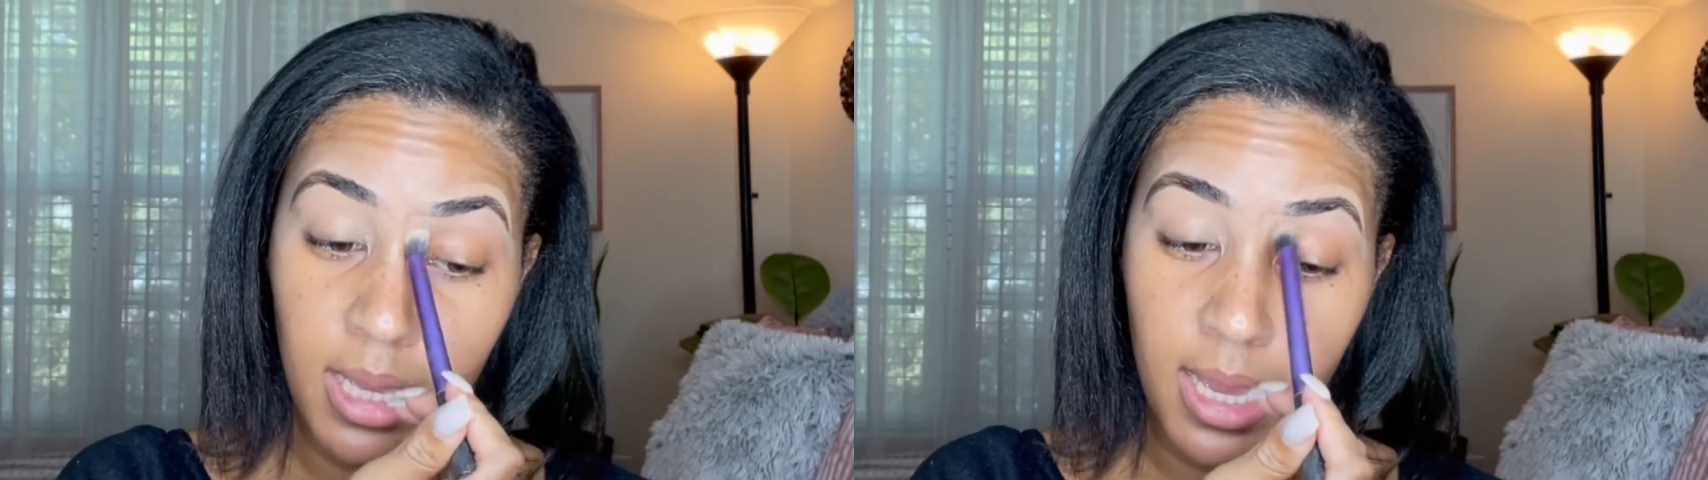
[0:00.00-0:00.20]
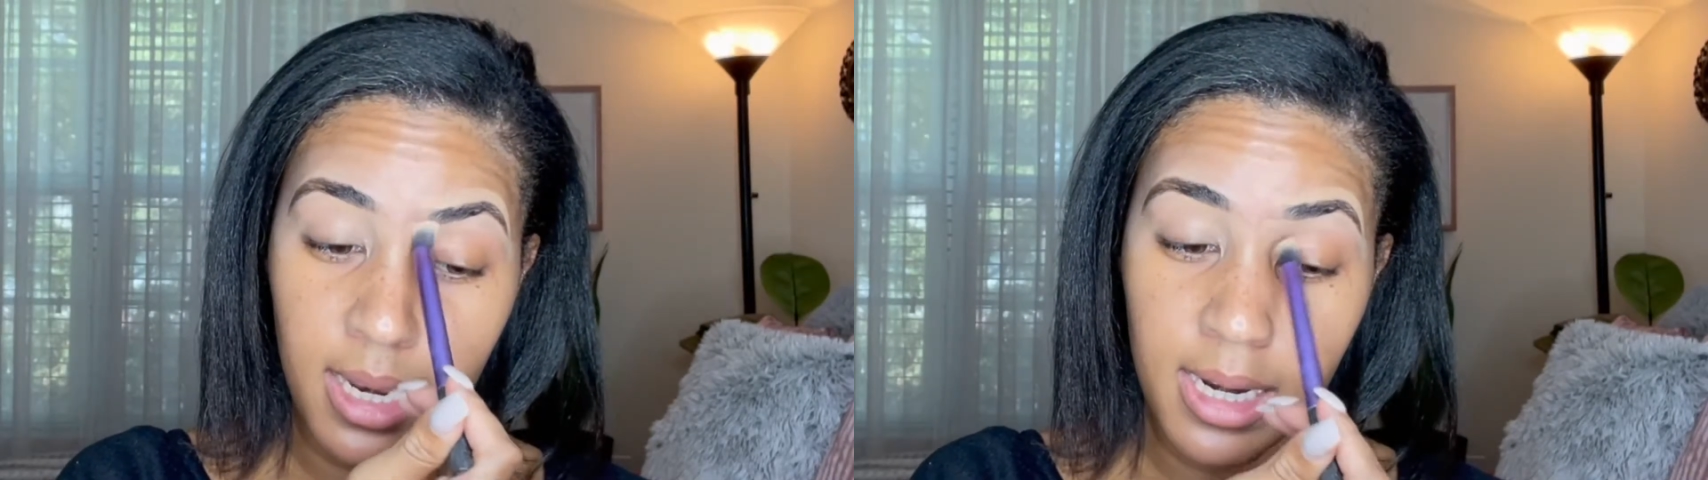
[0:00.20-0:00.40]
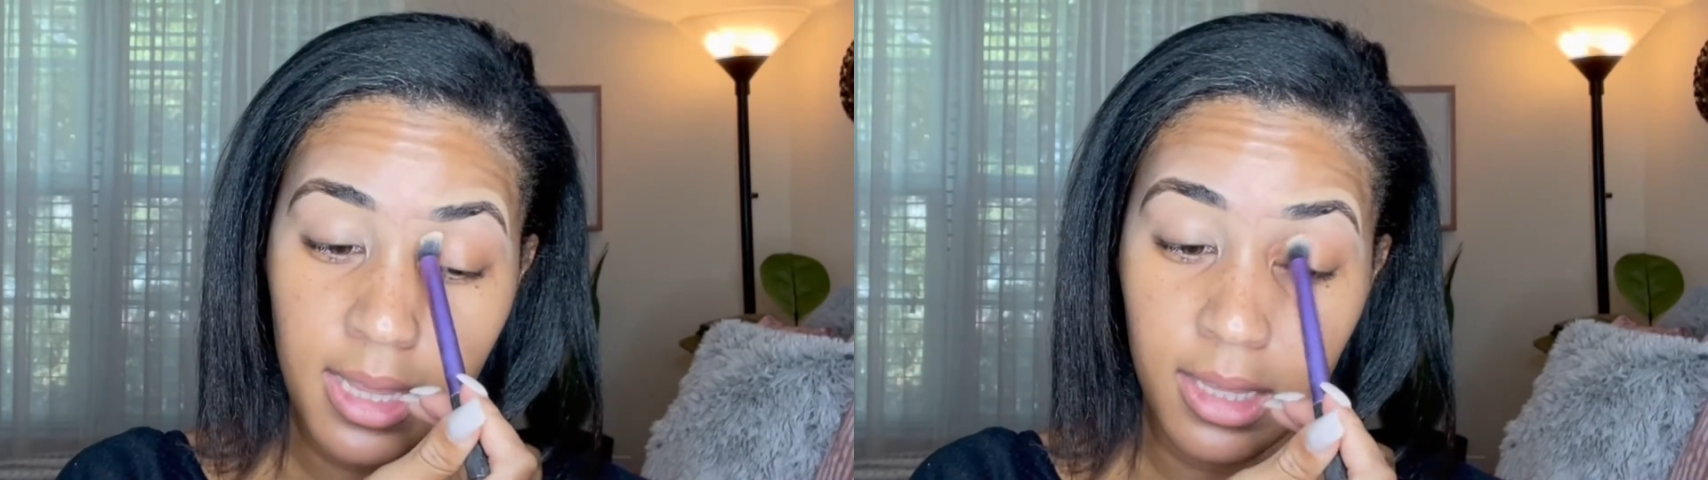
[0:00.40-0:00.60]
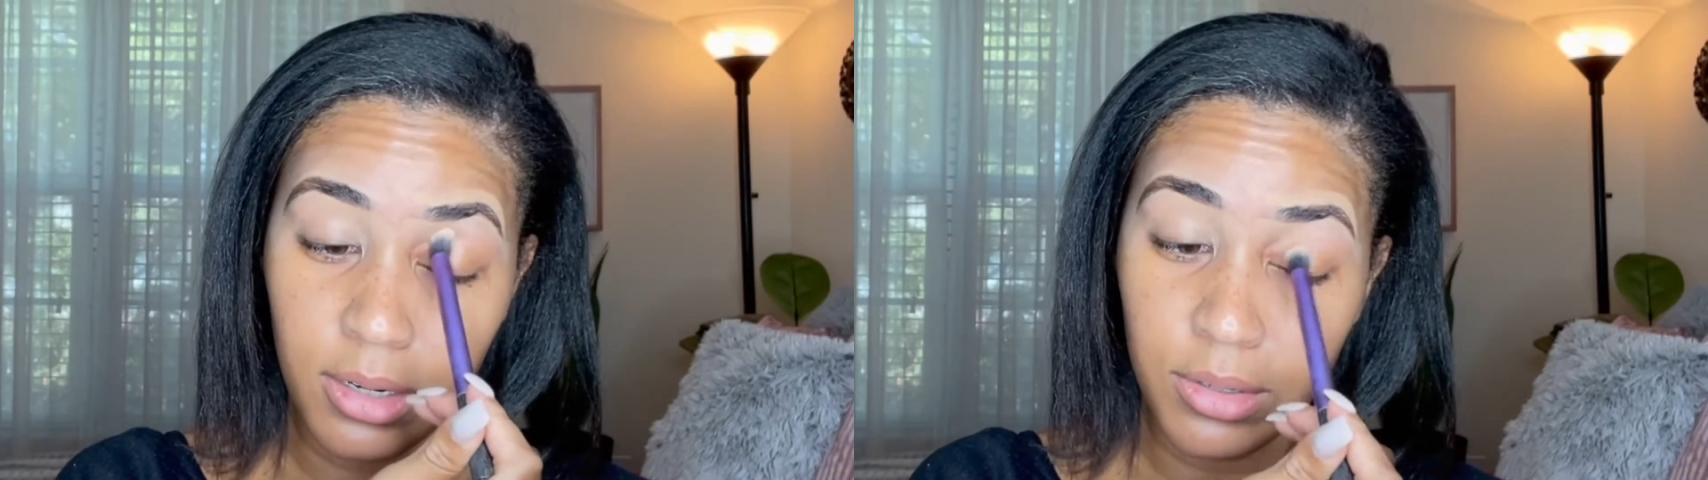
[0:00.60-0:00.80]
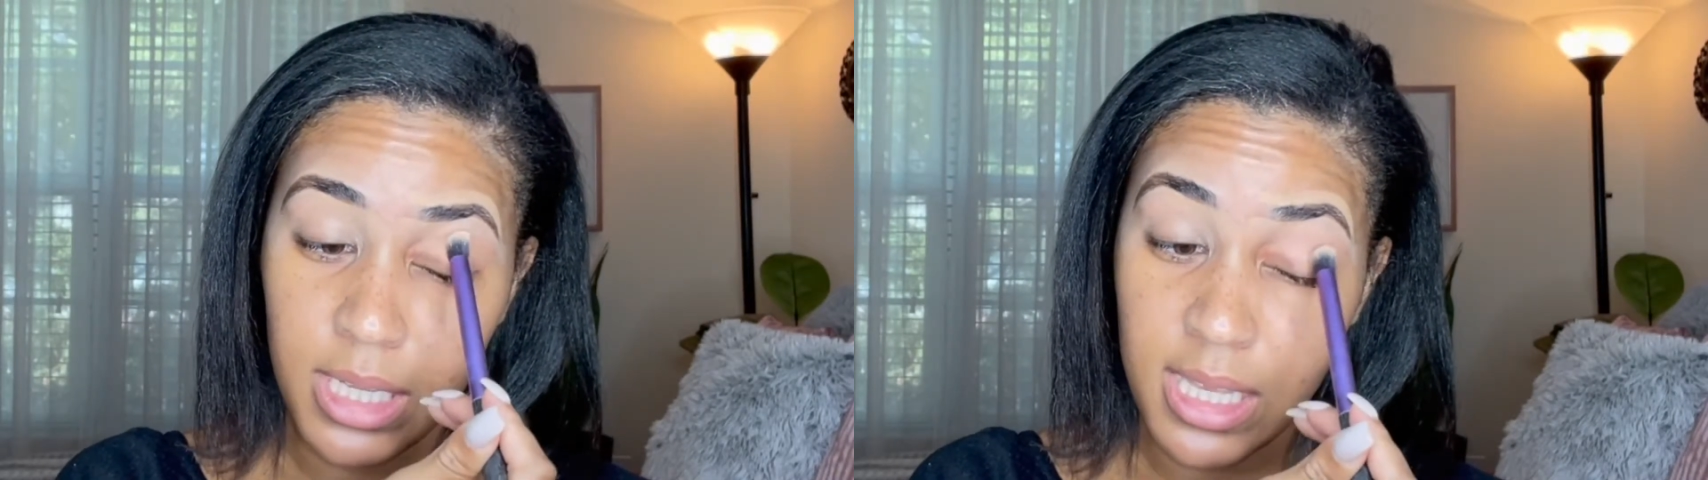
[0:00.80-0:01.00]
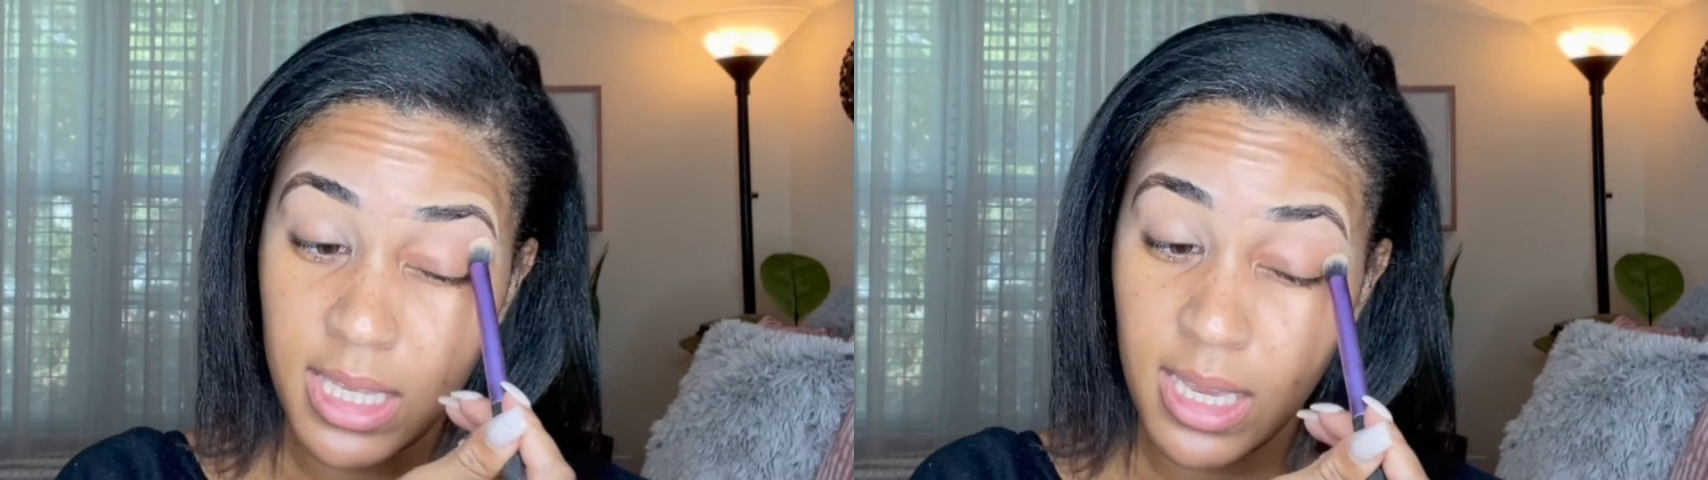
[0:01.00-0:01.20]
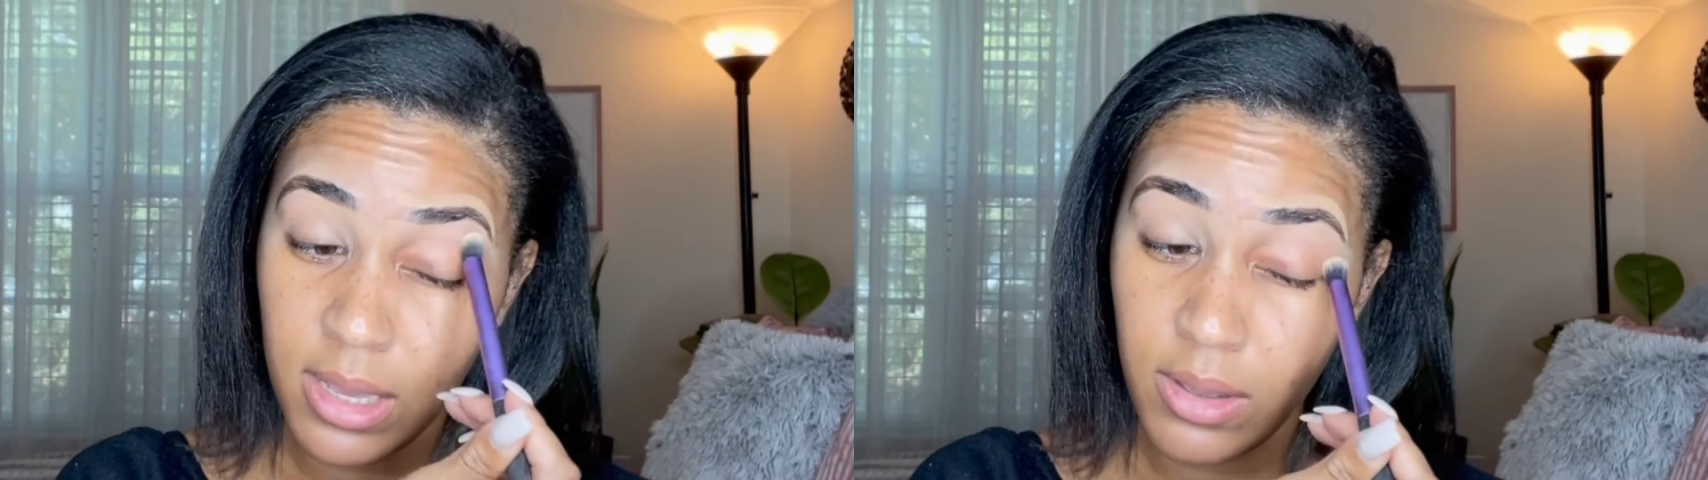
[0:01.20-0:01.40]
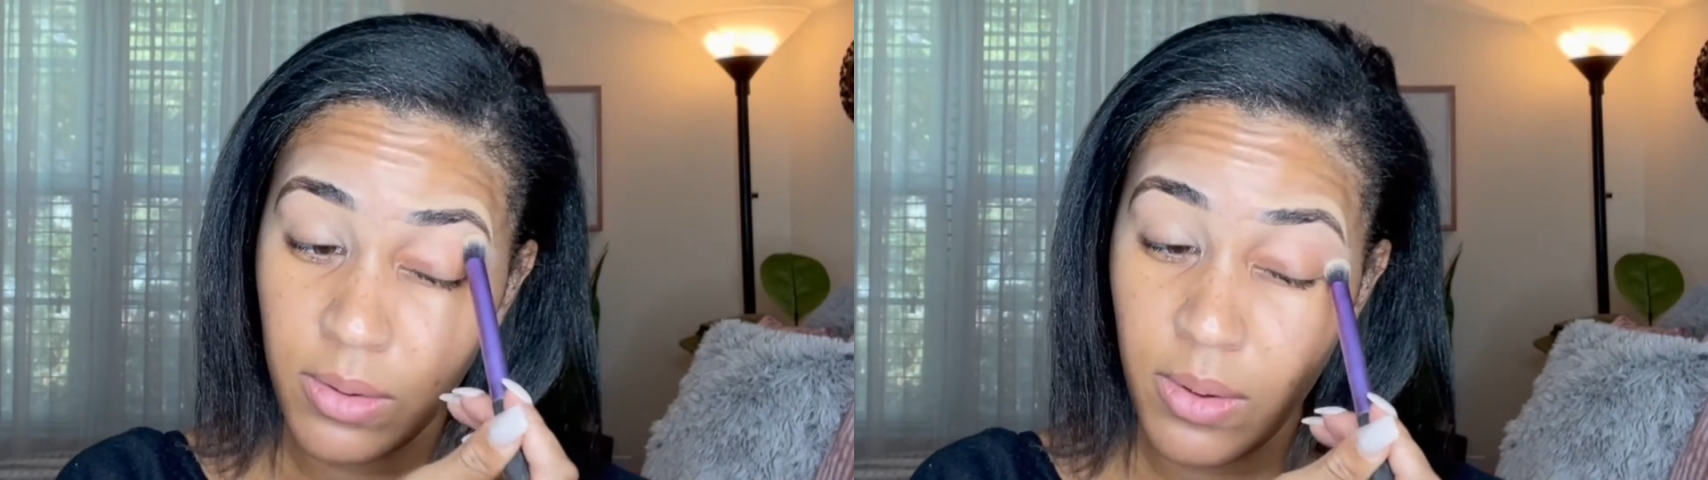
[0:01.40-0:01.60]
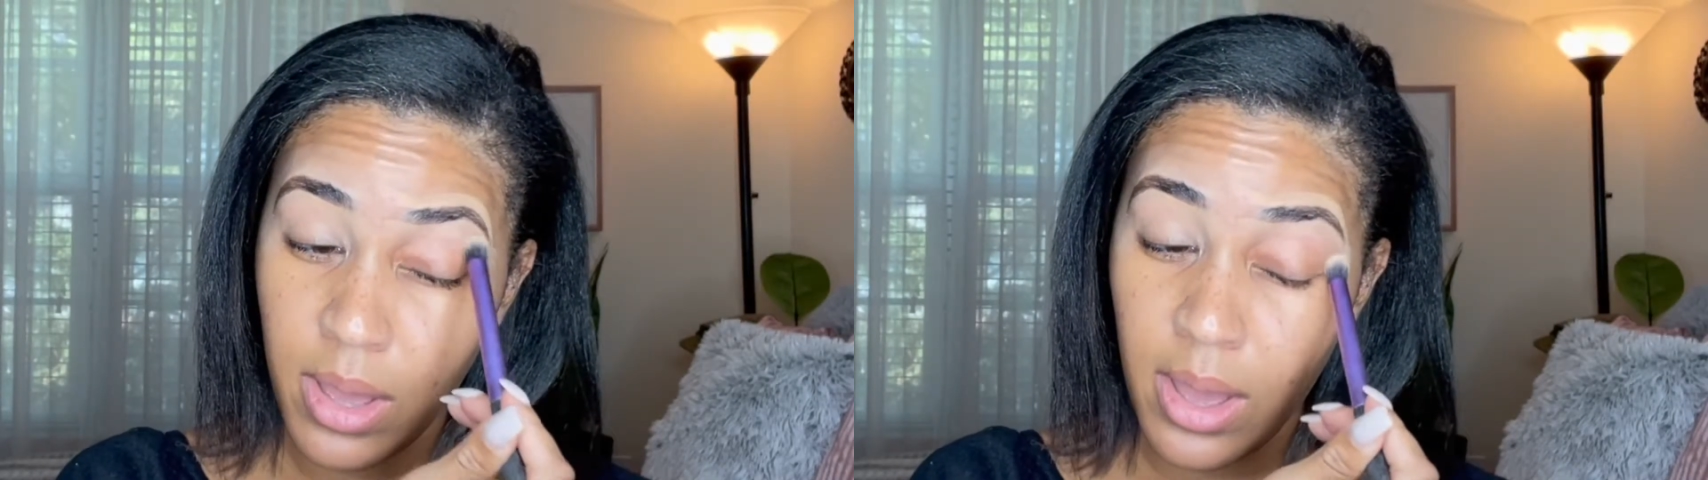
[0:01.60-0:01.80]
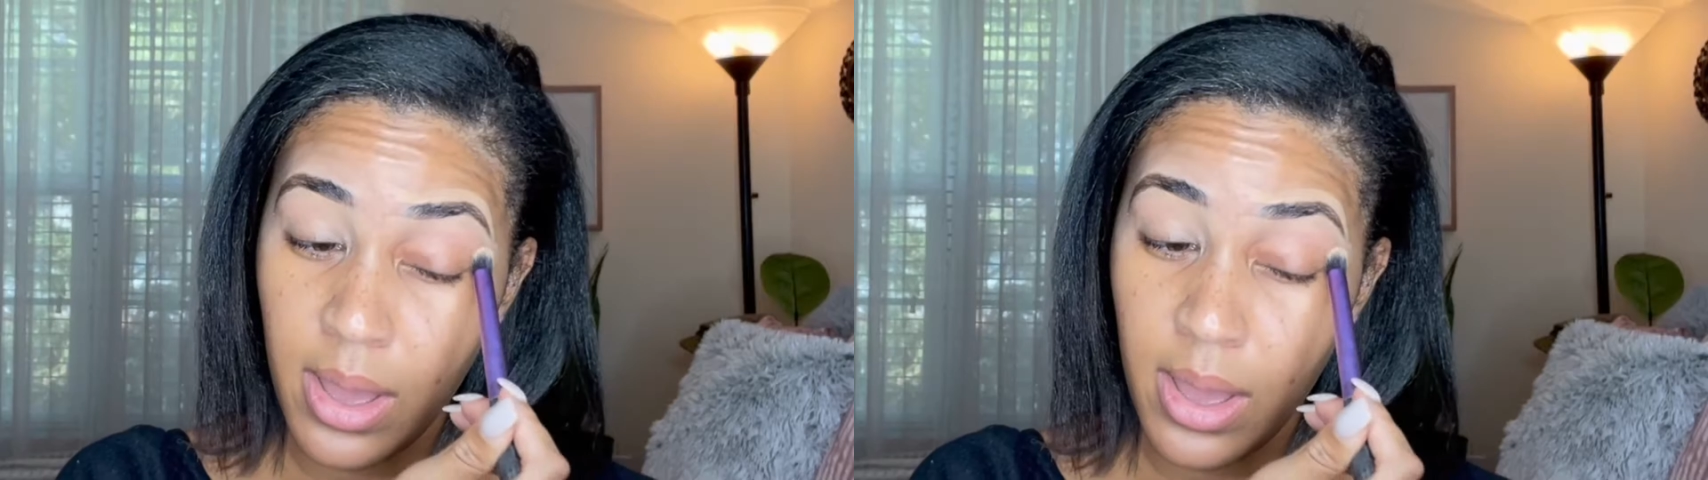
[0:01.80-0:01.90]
any little detail